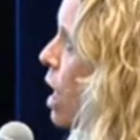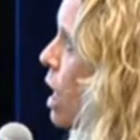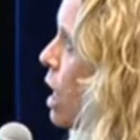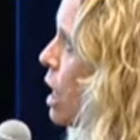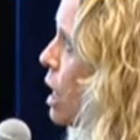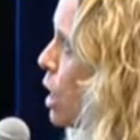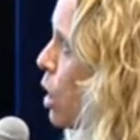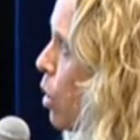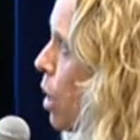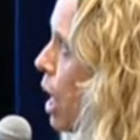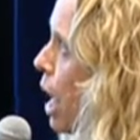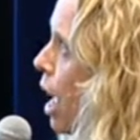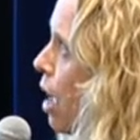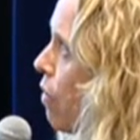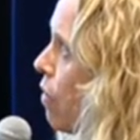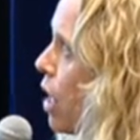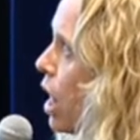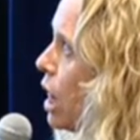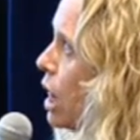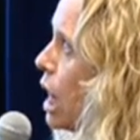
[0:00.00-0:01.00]
So they
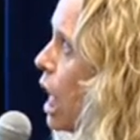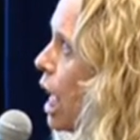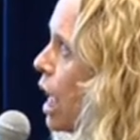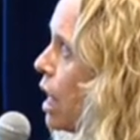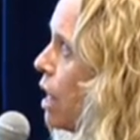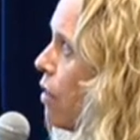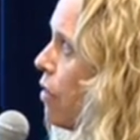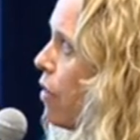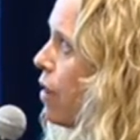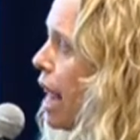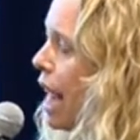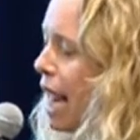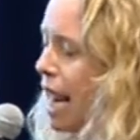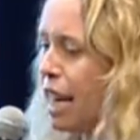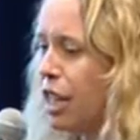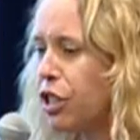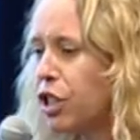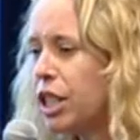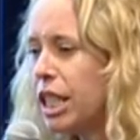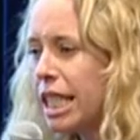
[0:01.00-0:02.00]
have a lot of
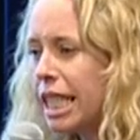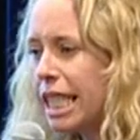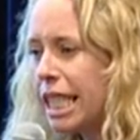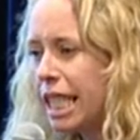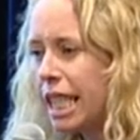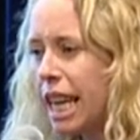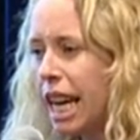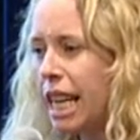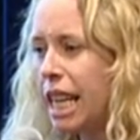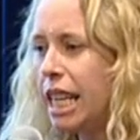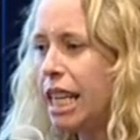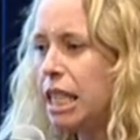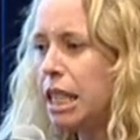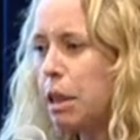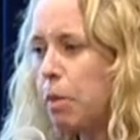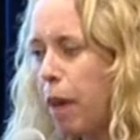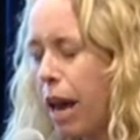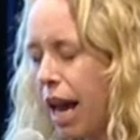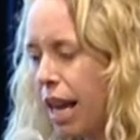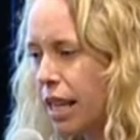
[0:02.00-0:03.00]
agency and
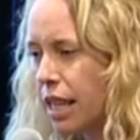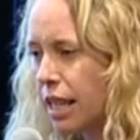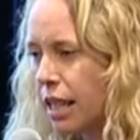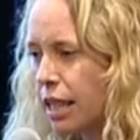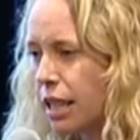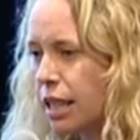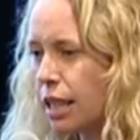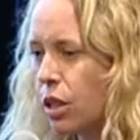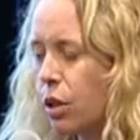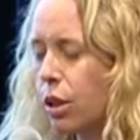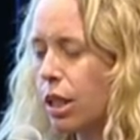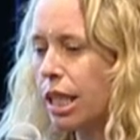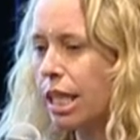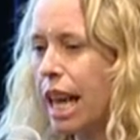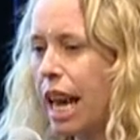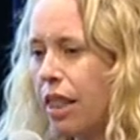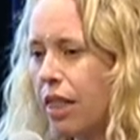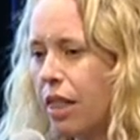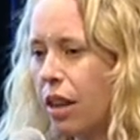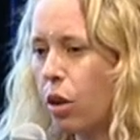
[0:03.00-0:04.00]
independence to
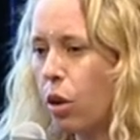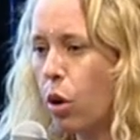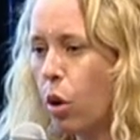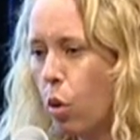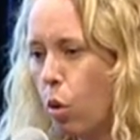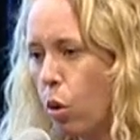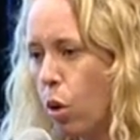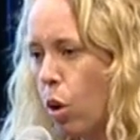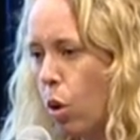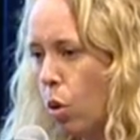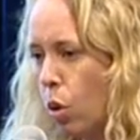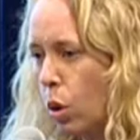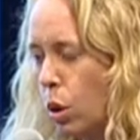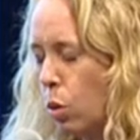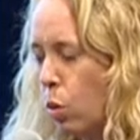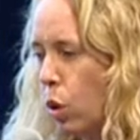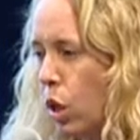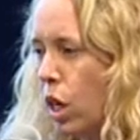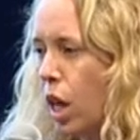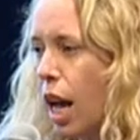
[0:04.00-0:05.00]
set their own goals.
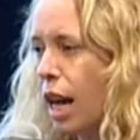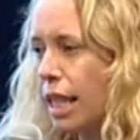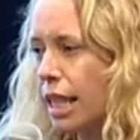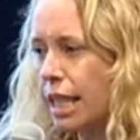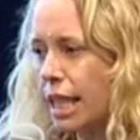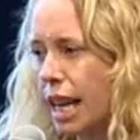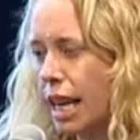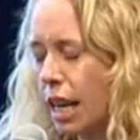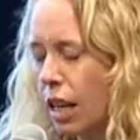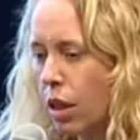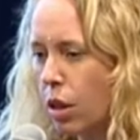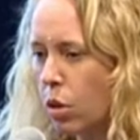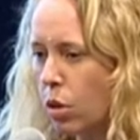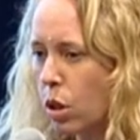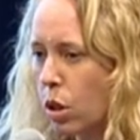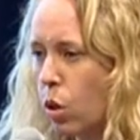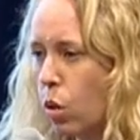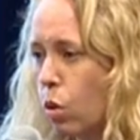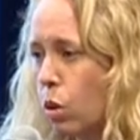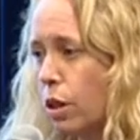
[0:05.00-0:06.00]
We're not setting those
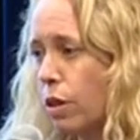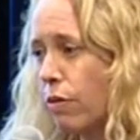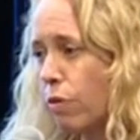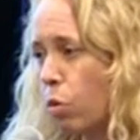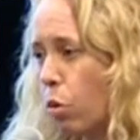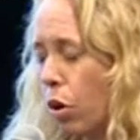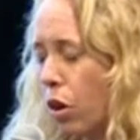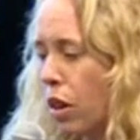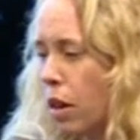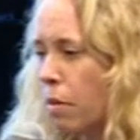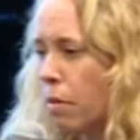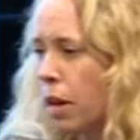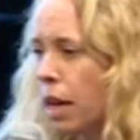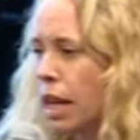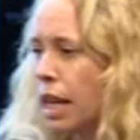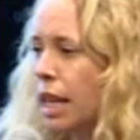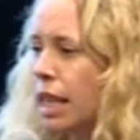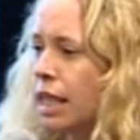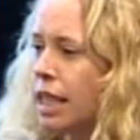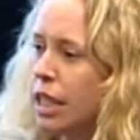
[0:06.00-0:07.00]
goals for them.
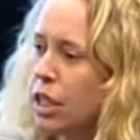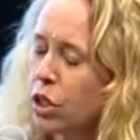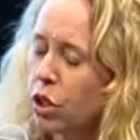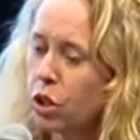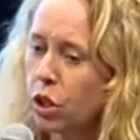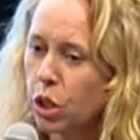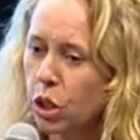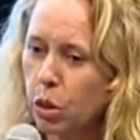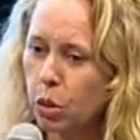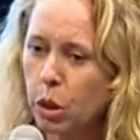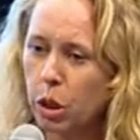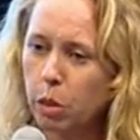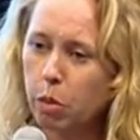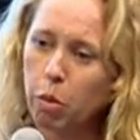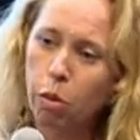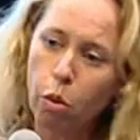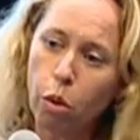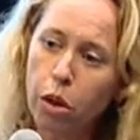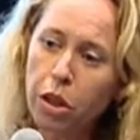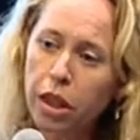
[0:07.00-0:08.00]
Teachers do
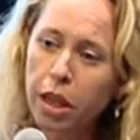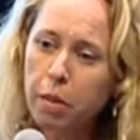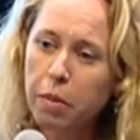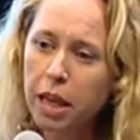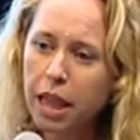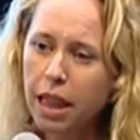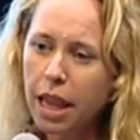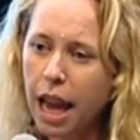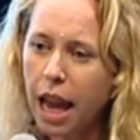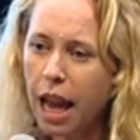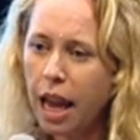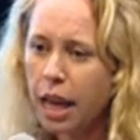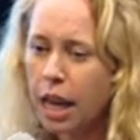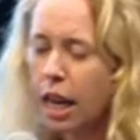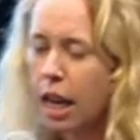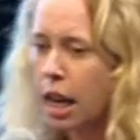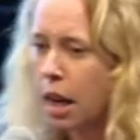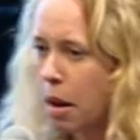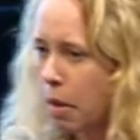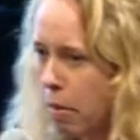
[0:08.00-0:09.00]
support them in that,
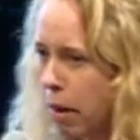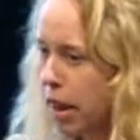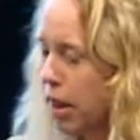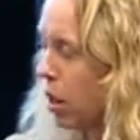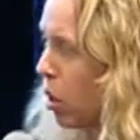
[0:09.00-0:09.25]
but the